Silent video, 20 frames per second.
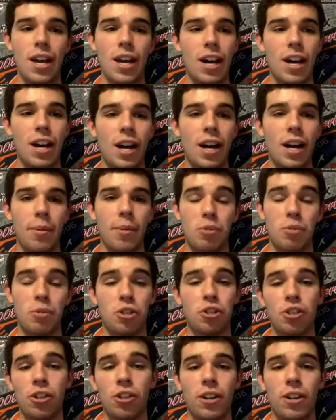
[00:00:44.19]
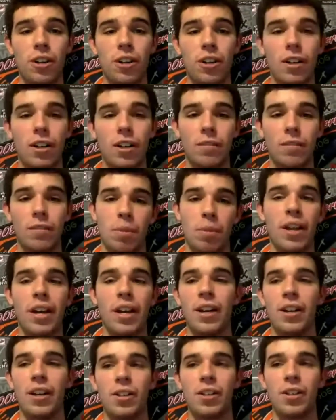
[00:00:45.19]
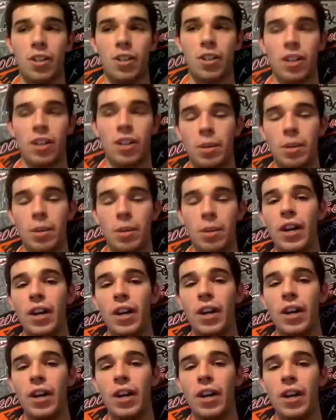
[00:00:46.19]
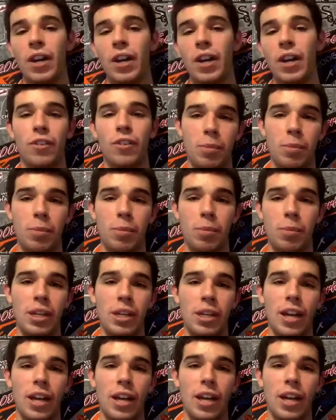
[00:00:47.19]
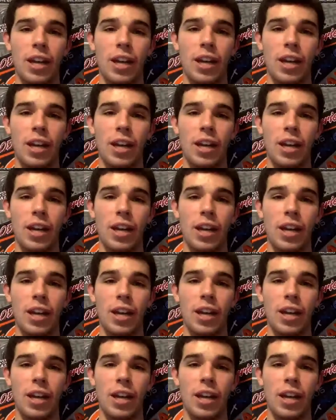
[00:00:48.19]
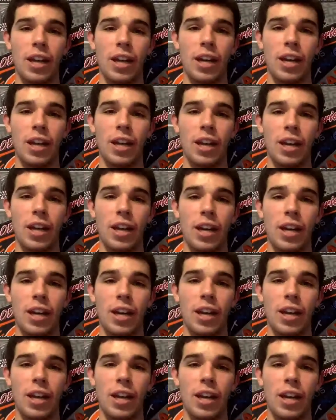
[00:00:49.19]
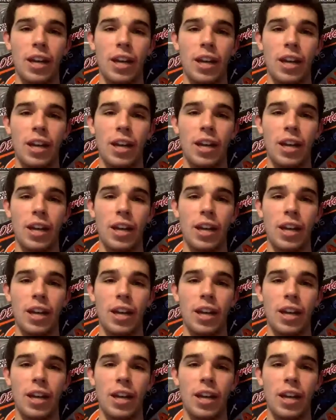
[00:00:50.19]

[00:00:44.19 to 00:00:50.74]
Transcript: And I'm sure the players are going to be very happy for him to be at the helm for the next 5 years, which is how long his contract is.